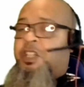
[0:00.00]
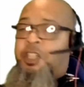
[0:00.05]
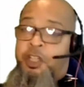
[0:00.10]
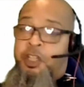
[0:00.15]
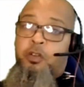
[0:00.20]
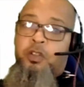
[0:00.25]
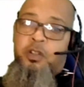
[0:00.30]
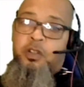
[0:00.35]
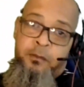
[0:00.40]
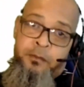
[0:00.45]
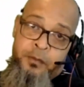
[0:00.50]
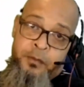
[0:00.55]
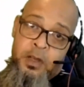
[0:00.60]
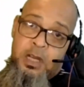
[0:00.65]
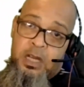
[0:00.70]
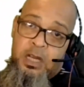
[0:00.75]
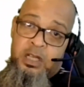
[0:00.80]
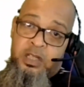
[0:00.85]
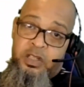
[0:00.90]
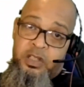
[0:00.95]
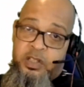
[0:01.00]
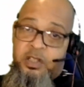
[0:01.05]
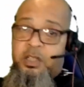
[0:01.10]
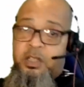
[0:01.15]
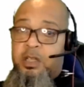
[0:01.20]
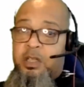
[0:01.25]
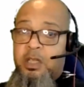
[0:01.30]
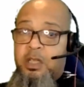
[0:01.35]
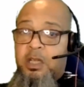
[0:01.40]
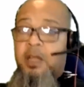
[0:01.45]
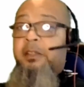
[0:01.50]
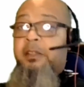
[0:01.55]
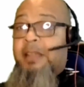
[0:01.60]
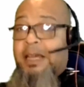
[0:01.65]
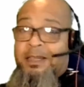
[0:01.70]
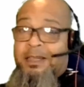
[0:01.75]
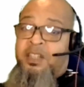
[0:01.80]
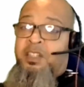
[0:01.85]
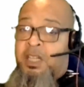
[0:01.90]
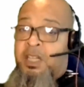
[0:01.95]
children first,
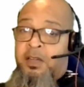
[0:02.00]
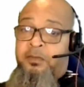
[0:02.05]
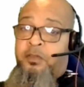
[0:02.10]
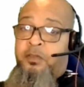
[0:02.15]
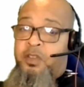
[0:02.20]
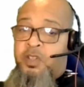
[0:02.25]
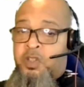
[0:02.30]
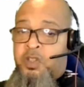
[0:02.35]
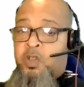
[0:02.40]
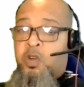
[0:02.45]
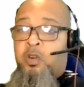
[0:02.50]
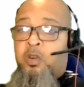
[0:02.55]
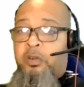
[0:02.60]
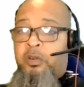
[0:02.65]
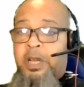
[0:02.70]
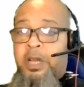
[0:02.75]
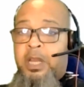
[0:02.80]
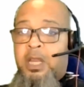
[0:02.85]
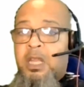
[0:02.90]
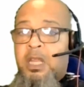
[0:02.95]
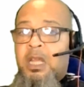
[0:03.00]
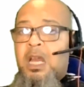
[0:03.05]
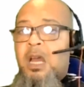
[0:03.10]
that's a different story.